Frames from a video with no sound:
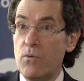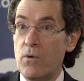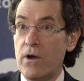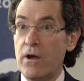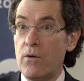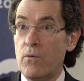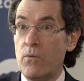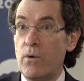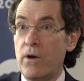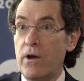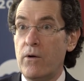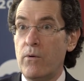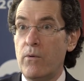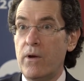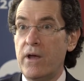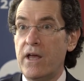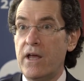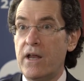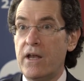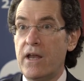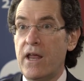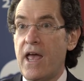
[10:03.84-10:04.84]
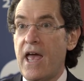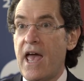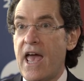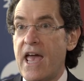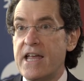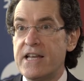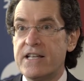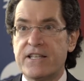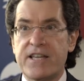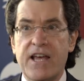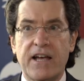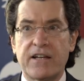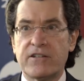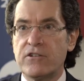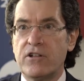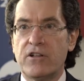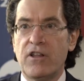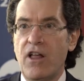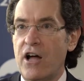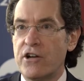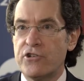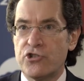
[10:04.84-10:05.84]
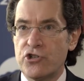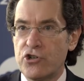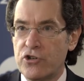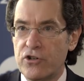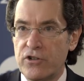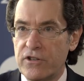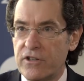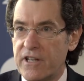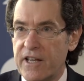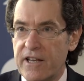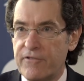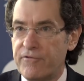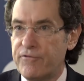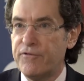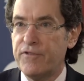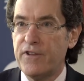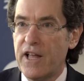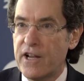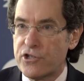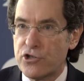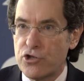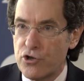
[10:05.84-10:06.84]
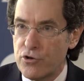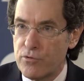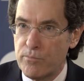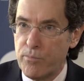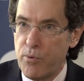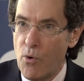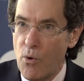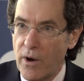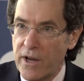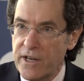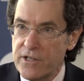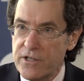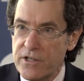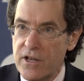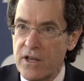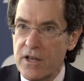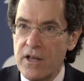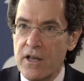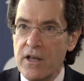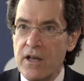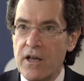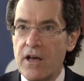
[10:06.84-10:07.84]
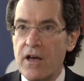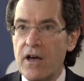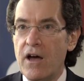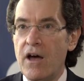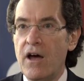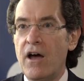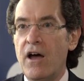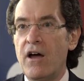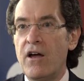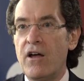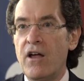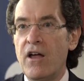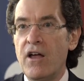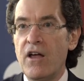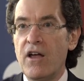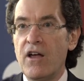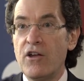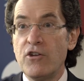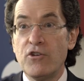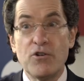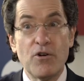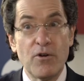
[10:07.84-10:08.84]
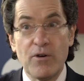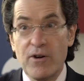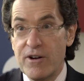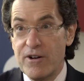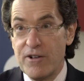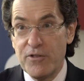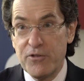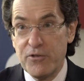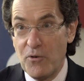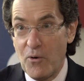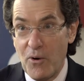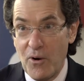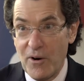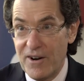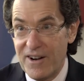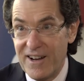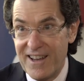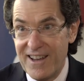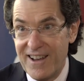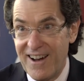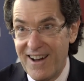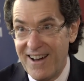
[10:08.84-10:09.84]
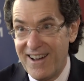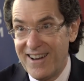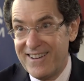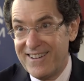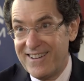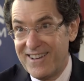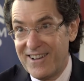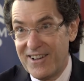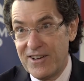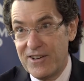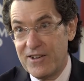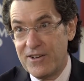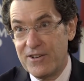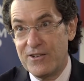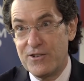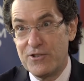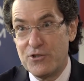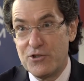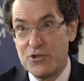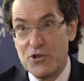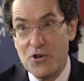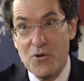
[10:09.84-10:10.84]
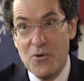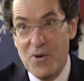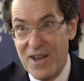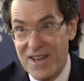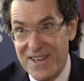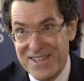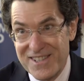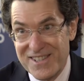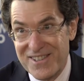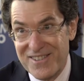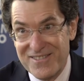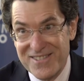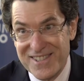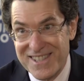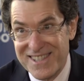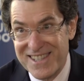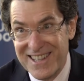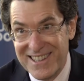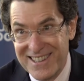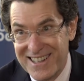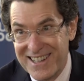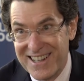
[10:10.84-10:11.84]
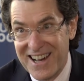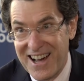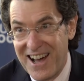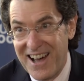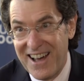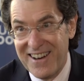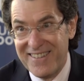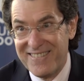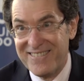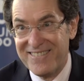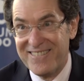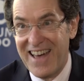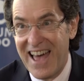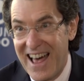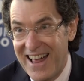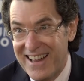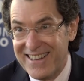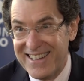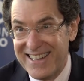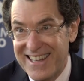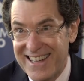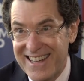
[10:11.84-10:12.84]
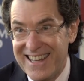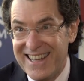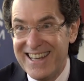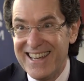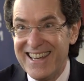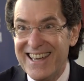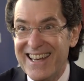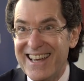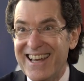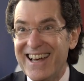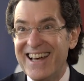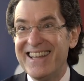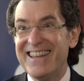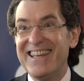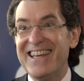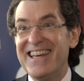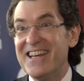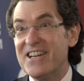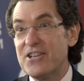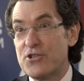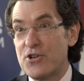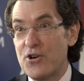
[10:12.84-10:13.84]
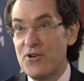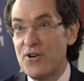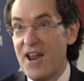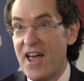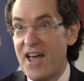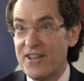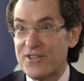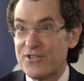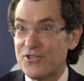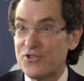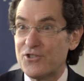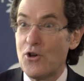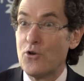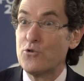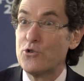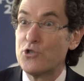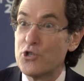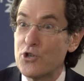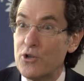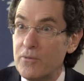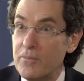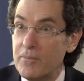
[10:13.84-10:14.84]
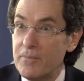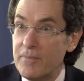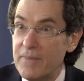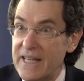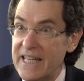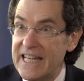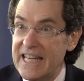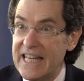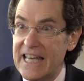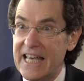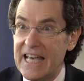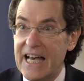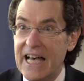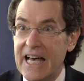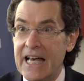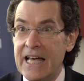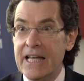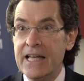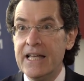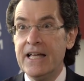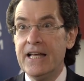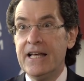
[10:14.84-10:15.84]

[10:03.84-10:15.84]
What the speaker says: we're in a technological inflection point. You're an authority on the doings of Silicon Valley, the internet, social media,